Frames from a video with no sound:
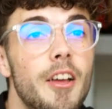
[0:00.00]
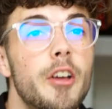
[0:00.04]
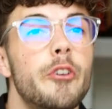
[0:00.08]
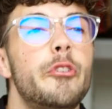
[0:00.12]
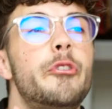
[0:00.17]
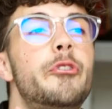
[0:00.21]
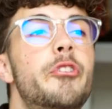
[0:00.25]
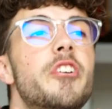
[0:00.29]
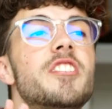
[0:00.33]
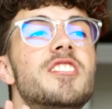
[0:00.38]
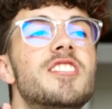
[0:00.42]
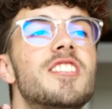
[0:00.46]

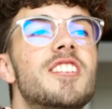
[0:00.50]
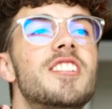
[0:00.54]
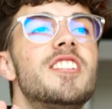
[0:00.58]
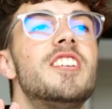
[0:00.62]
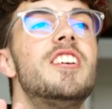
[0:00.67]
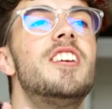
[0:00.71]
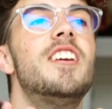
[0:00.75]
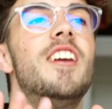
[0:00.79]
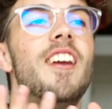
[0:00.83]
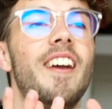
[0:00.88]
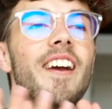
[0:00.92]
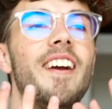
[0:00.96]

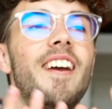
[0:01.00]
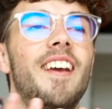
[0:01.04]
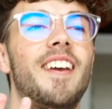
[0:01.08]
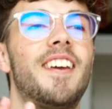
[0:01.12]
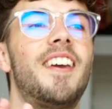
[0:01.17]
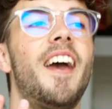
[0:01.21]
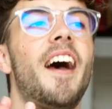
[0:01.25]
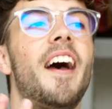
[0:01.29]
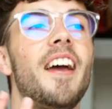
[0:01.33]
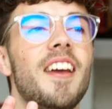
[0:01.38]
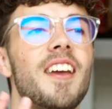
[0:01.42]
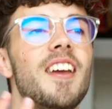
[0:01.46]
physically
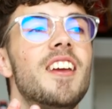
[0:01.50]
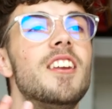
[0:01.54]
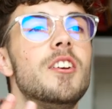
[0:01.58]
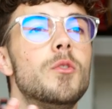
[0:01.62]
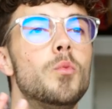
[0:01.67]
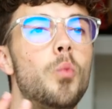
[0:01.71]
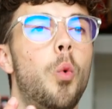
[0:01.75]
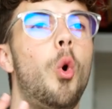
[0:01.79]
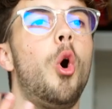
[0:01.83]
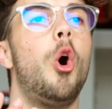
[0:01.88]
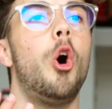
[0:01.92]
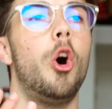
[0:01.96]
get
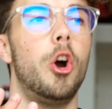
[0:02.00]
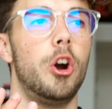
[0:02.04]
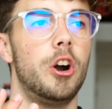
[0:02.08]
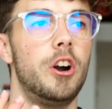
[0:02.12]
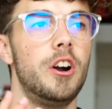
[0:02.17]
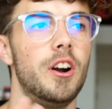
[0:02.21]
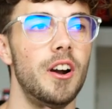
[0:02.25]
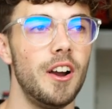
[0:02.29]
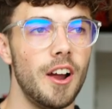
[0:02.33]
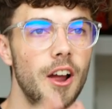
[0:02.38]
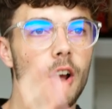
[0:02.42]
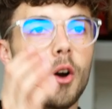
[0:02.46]
in
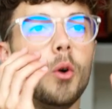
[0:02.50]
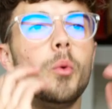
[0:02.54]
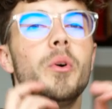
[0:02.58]
war